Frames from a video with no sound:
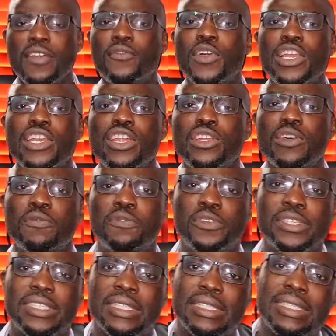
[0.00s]
for a lot of
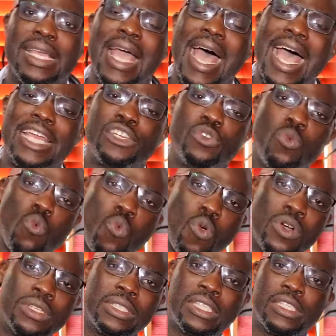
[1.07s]
reasons. I don't
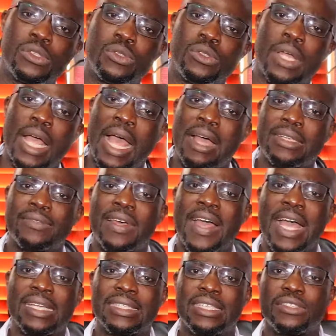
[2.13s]
want to have
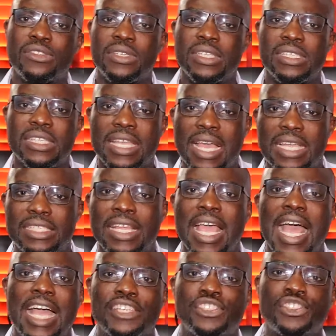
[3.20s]
access to this cash.
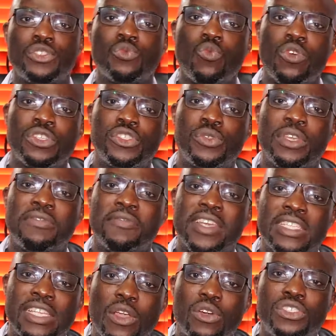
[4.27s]
I just want to
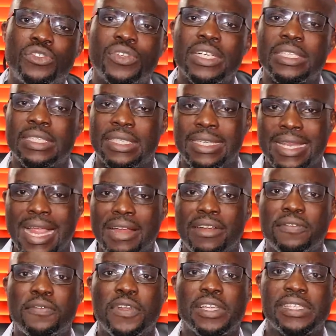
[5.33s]
invest 100
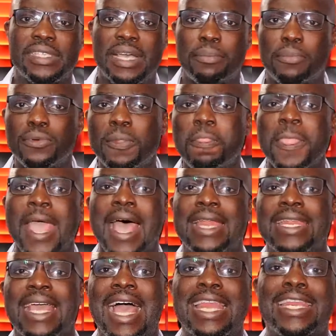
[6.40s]
naira, for example,
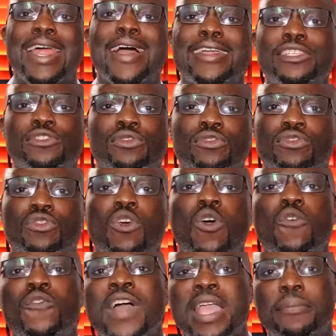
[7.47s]
and then allow it to grow
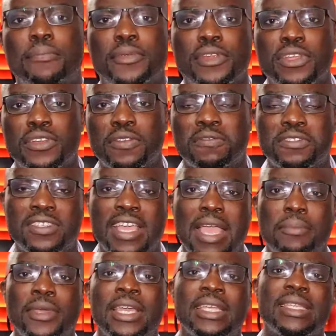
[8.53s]
over a period of
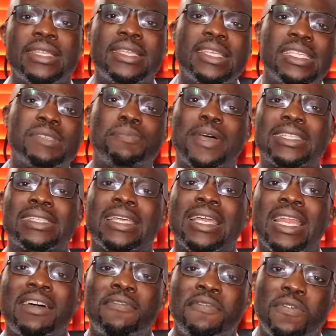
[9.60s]
time. This
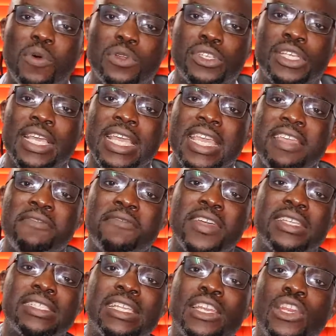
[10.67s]
particular fund
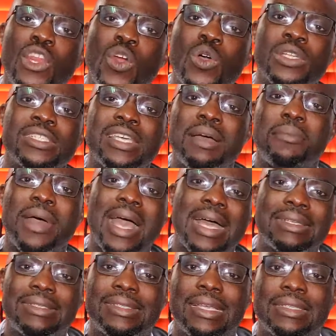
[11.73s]
invests in long-term
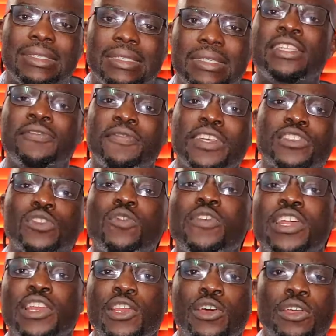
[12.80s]
assets. Invest
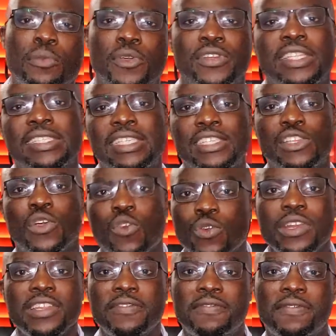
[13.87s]
over a long period. This is the
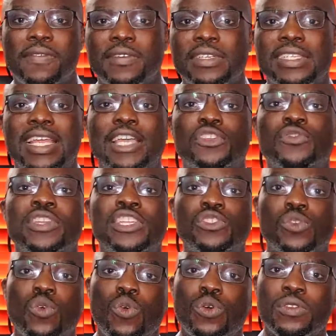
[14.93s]
only fund that you need
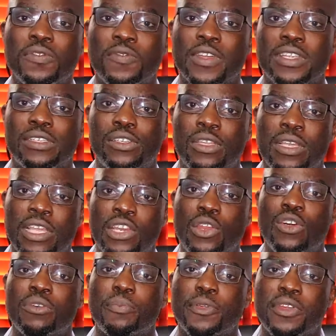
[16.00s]
to hold for a, a
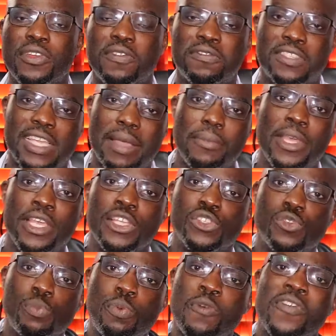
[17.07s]
long period of time
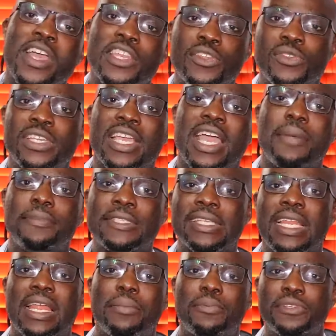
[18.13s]
to provide you the
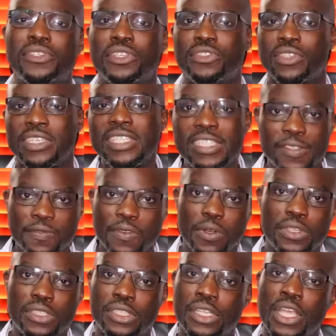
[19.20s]
capital appreciation. These
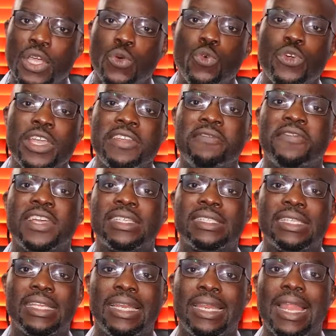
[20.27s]
funds will
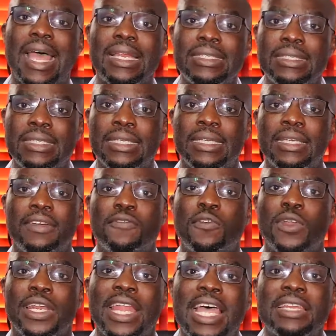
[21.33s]
invest in land
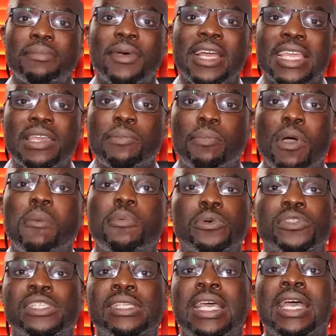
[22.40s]
for land banking
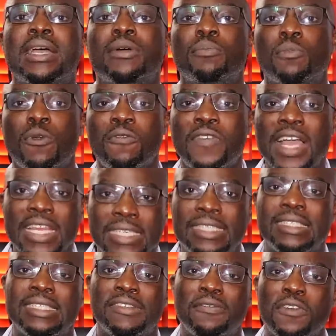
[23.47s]
purpose, provide
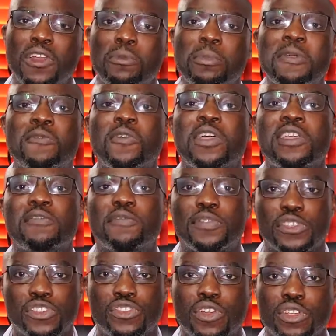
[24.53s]
development for
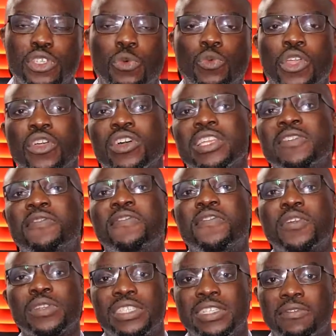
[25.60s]
infrastructure. We call it
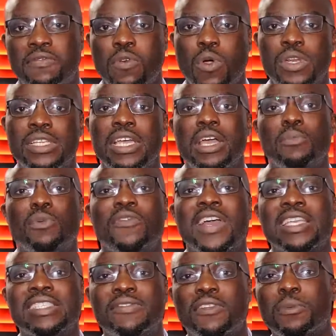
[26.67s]
frontier fund
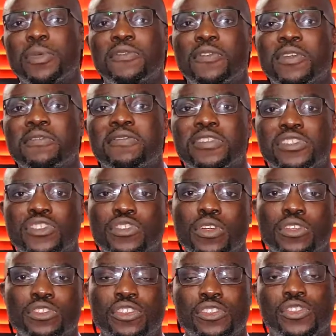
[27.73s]
provide development for
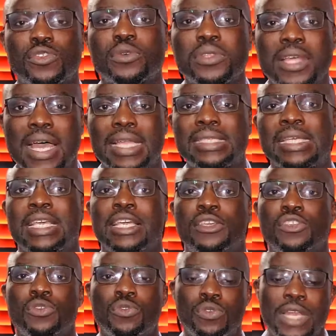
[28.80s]
infrastructure so that
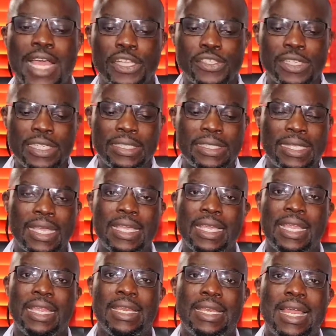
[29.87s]
you could actually take
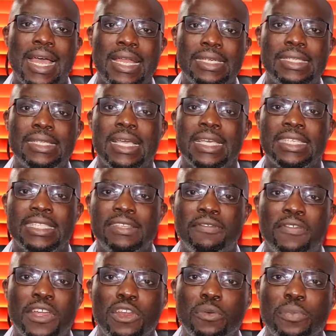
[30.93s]
a land,
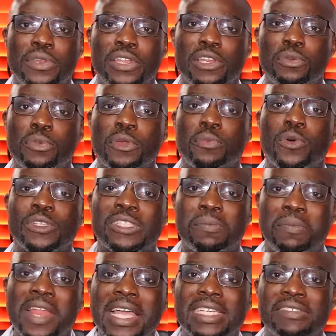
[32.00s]
develop it a little bit,
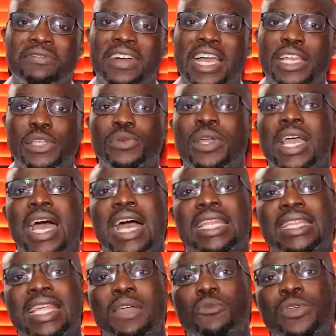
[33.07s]
multiply the value,
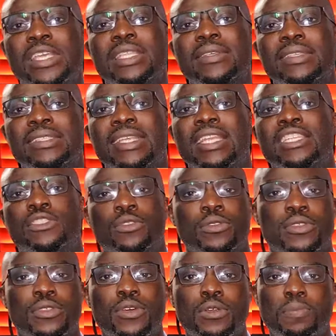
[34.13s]
and then we either send it to
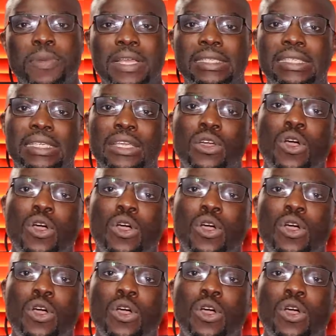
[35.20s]
third party